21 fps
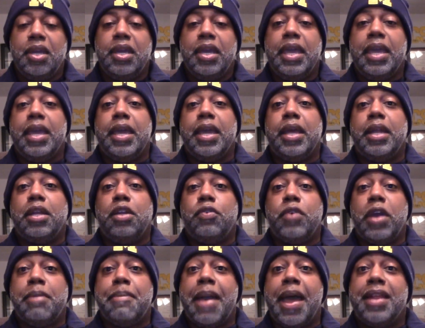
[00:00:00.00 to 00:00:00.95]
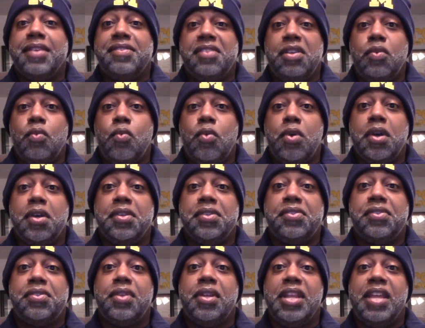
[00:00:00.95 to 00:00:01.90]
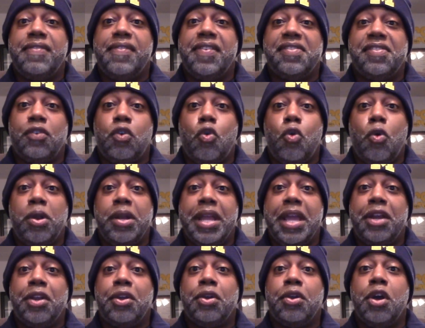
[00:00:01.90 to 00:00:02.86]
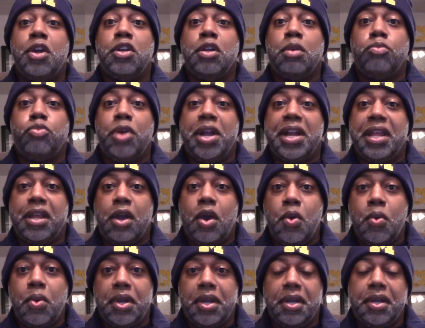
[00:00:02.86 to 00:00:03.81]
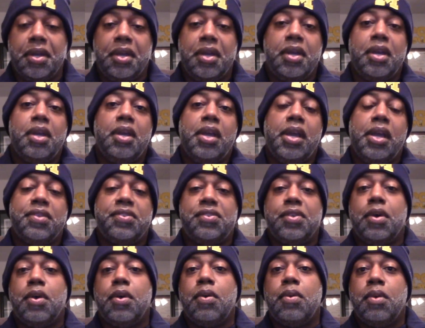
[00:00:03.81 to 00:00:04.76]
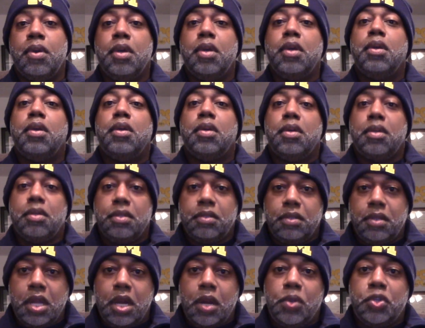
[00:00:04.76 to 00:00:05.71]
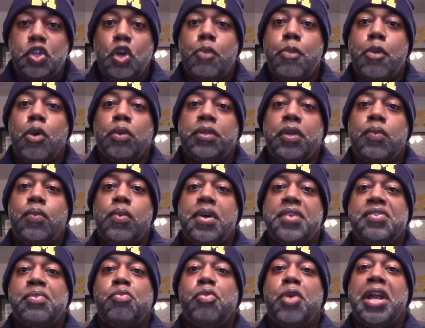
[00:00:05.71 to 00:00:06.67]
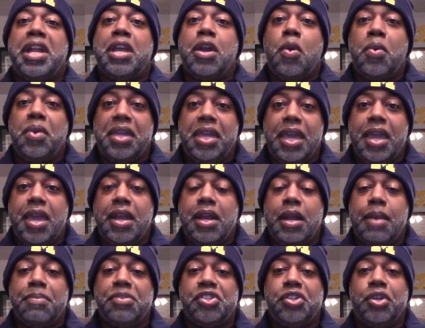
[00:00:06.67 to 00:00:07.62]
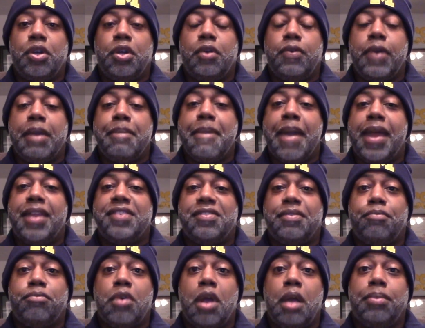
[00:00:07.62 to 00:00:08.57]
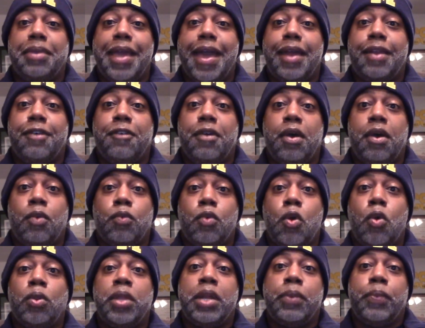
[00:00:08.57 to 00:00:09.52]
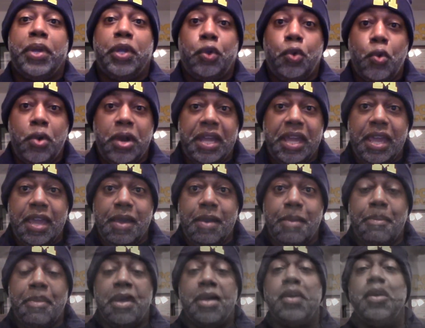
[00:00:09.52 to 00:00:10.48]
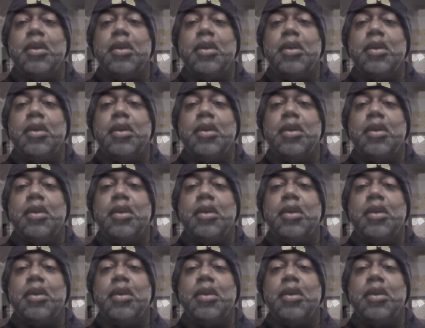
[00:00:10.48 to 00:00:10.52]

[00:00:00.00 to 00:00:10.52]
And Greg Madison was the defensive coordinator under Brady Hoke. And so, Joe Bolden was a Brady Hoke kid, and I'm sure Greg Madison probably had a role in recruiting him,